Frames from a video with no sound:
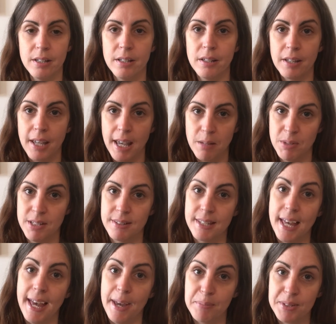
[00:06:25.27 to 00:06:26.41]
came his
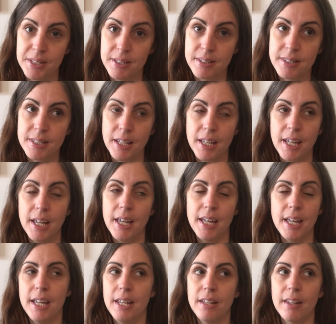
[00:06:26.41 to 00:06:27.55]
absence,
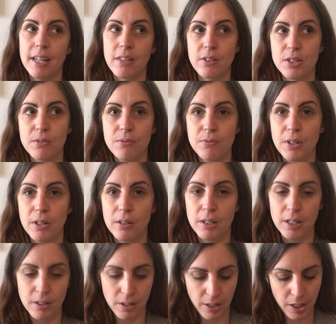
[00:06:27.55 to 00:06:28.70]
and like this
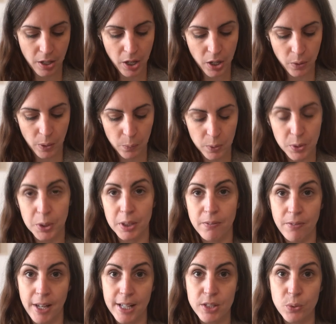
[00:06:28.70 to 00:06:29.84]
feeling like, oh, I wonder if
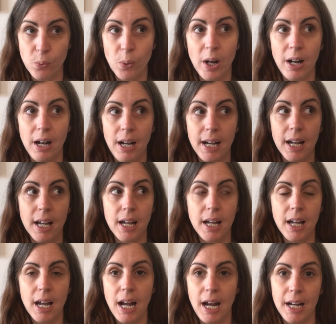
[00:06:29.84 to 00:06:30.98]
that's why
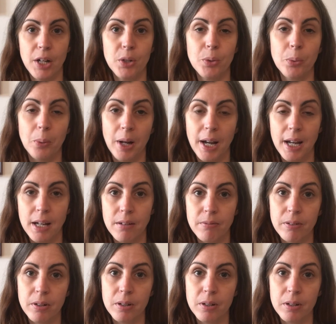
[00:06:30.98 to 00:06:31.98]
I crave